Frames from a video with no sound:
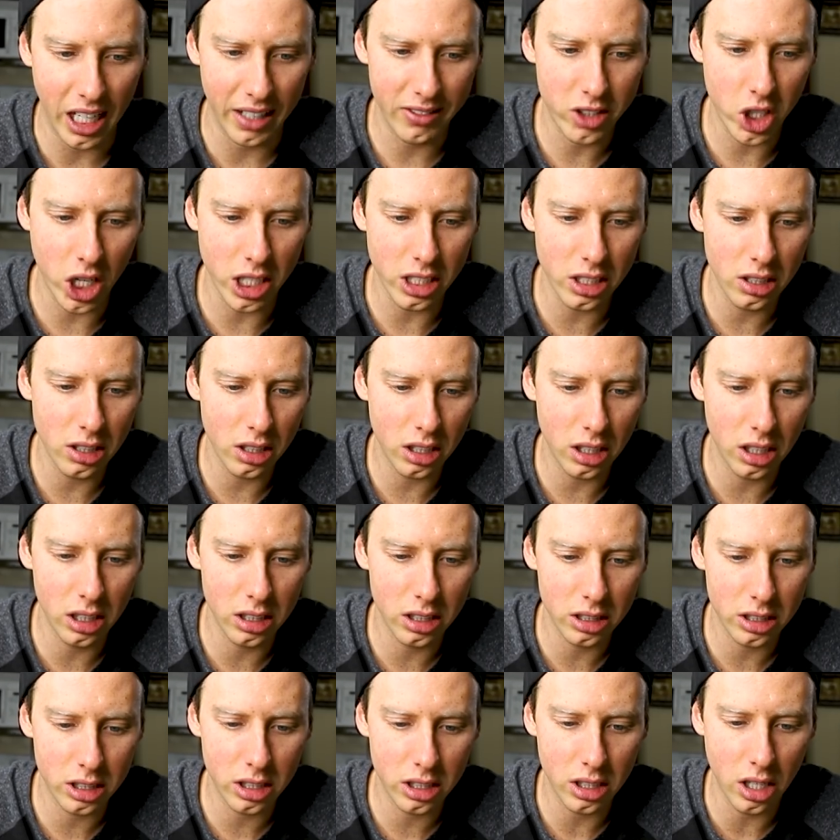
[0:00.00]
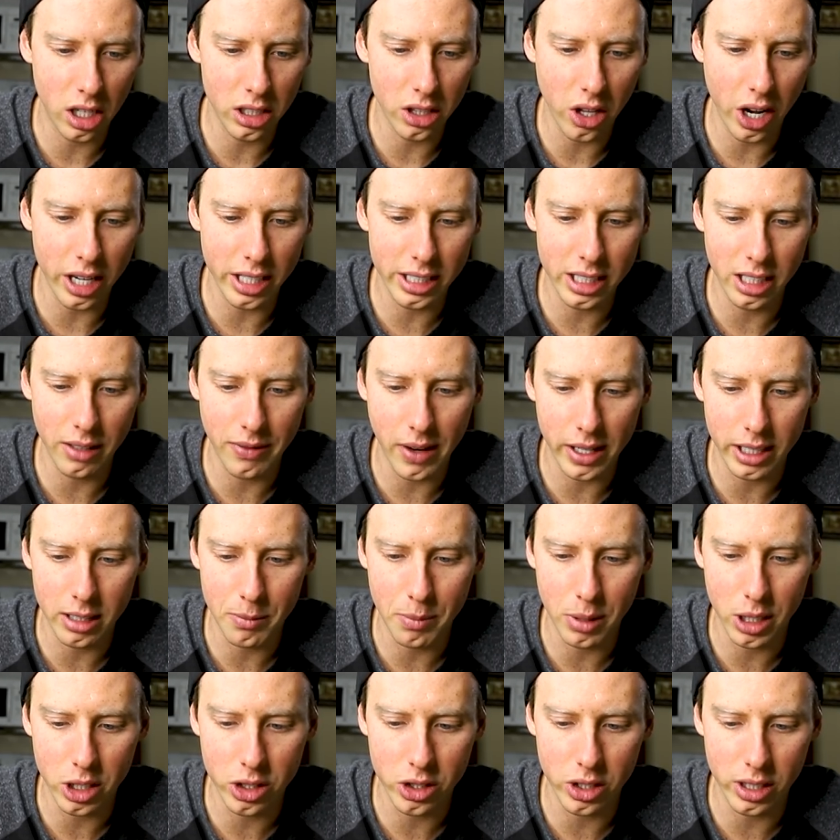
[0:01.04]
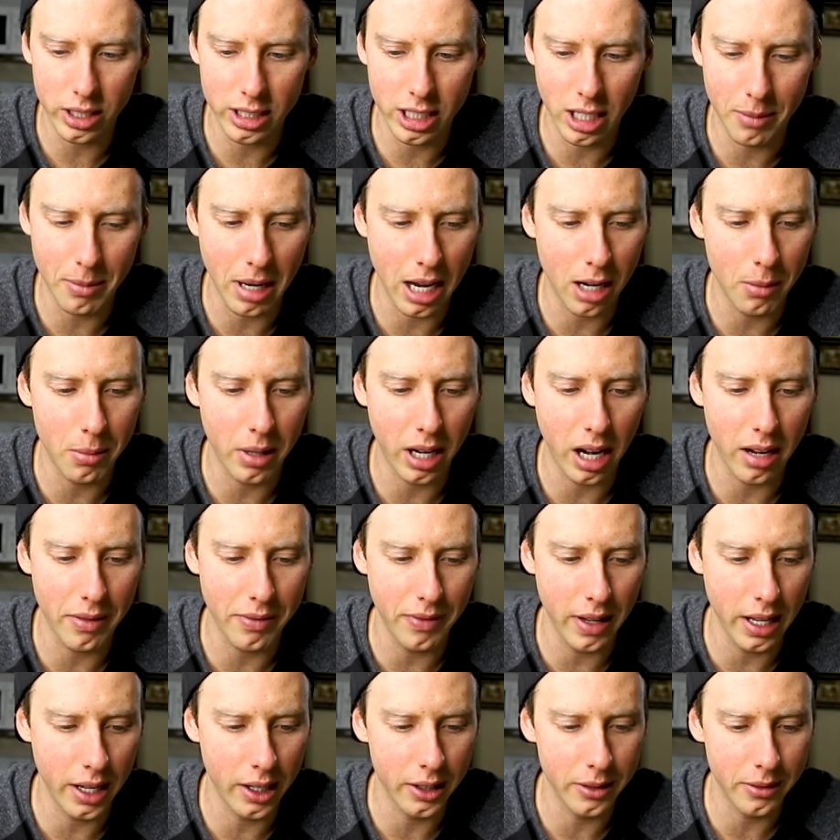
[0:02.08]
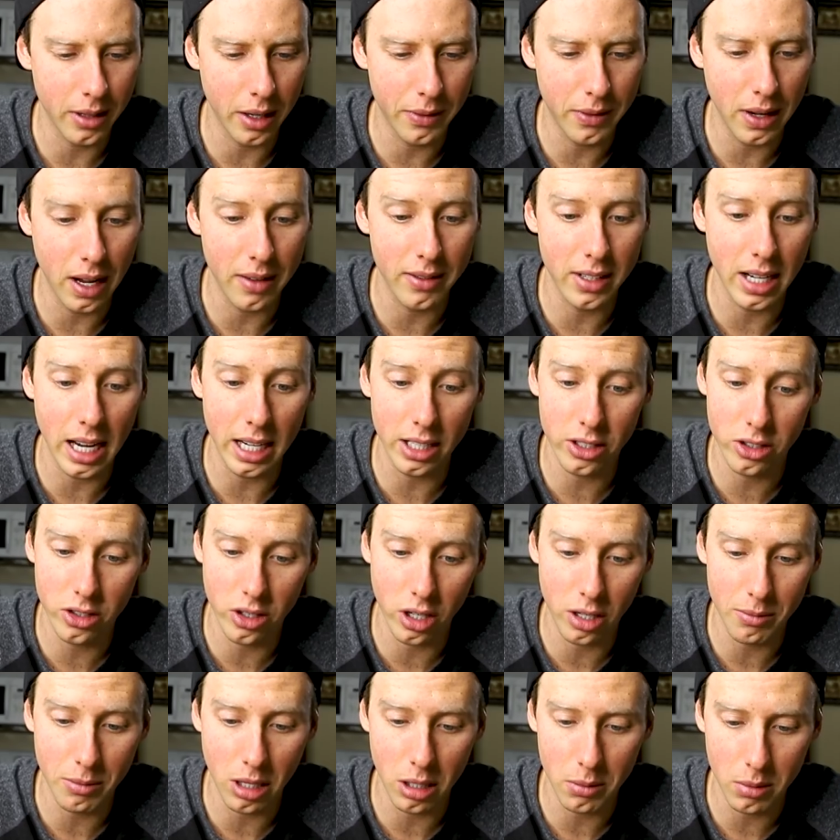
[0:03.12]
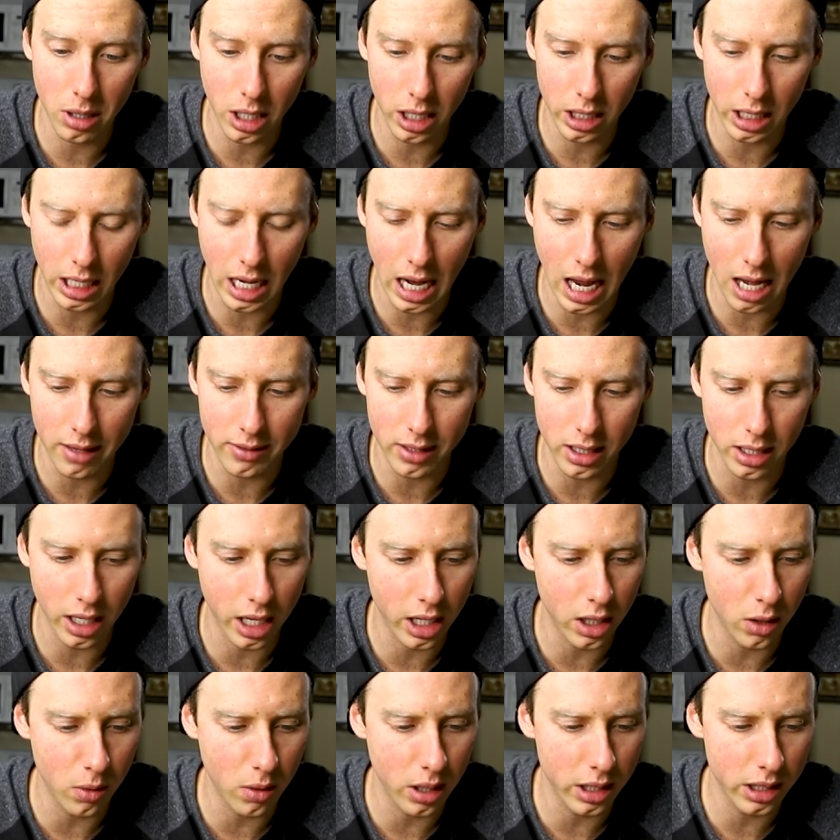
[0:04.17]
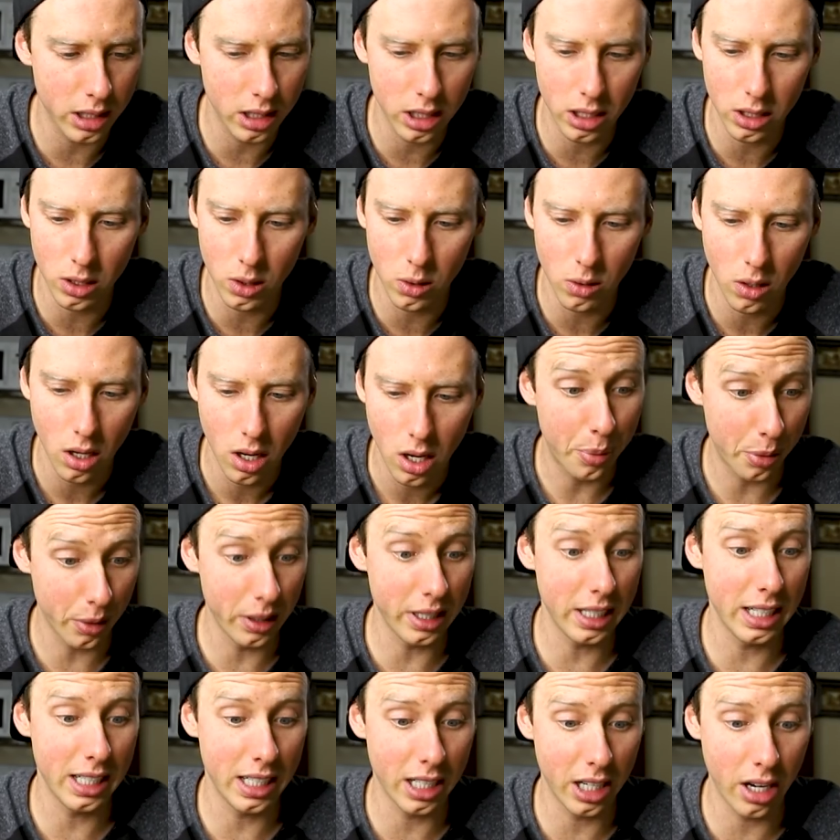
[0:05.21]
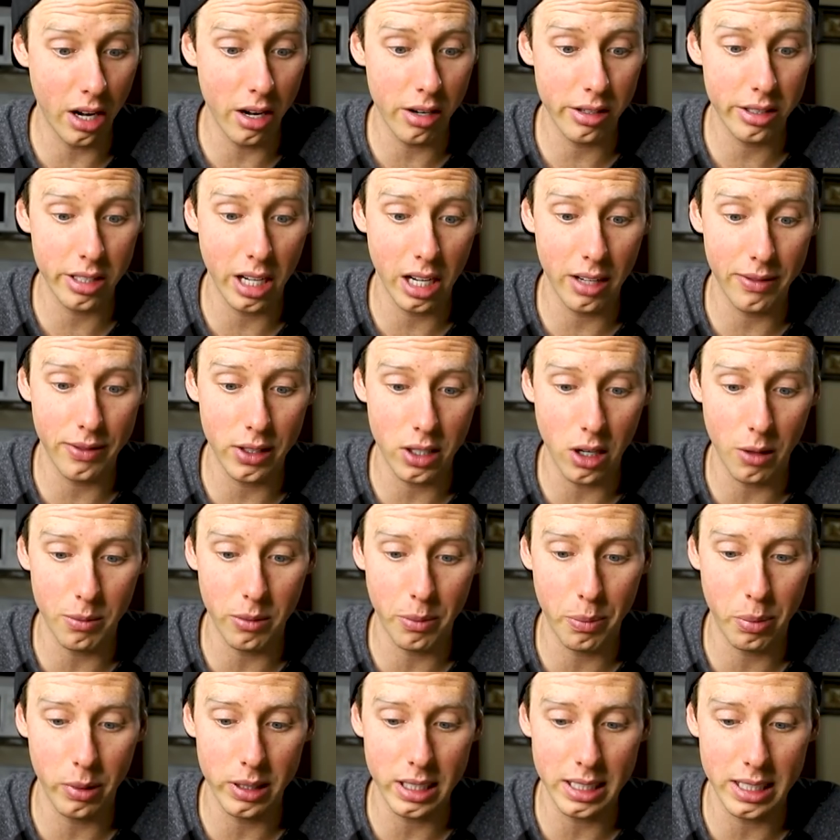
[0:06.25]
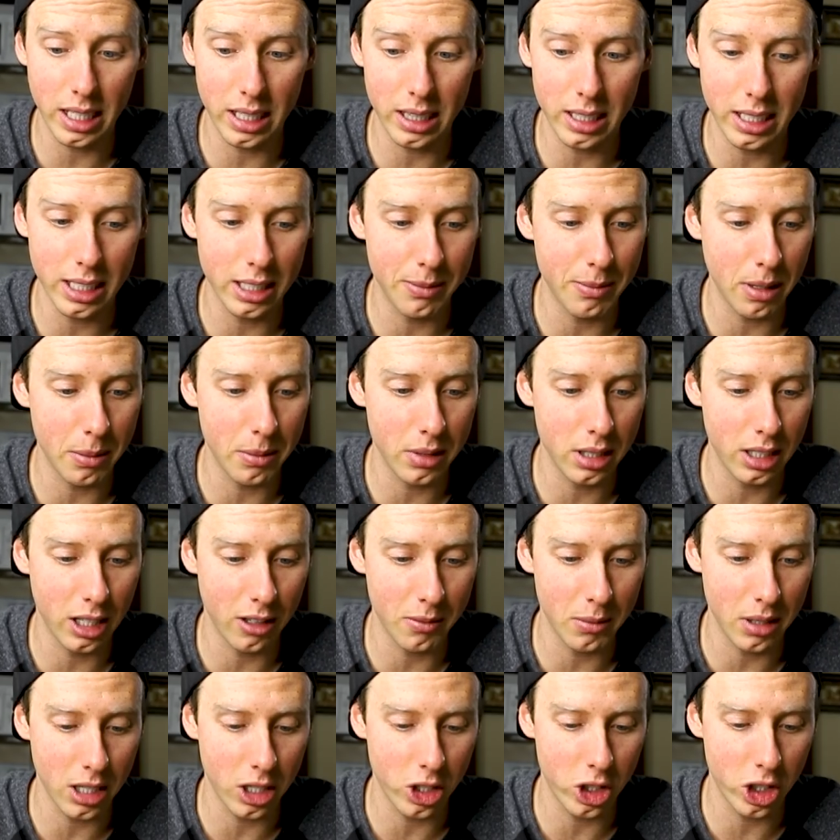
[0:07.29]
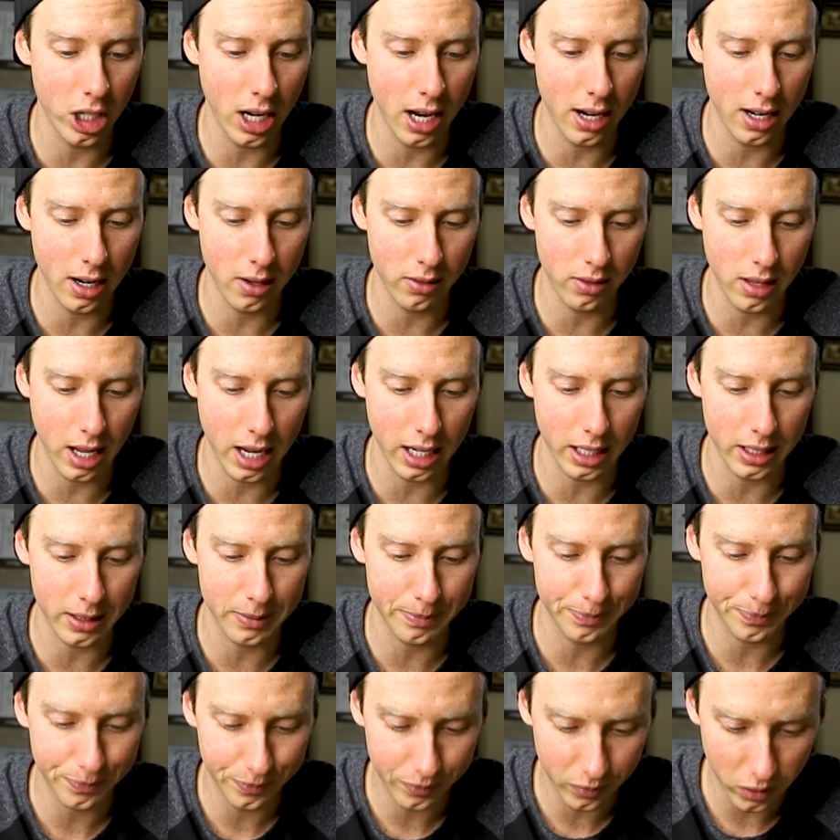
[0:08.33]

I've tried to look online to see if I could purchase it somehow, but I failed. If you have an extra, maybe I could have it. I don't want to plead and understand if you don't, but please at least maybe give me a shout out, thanks.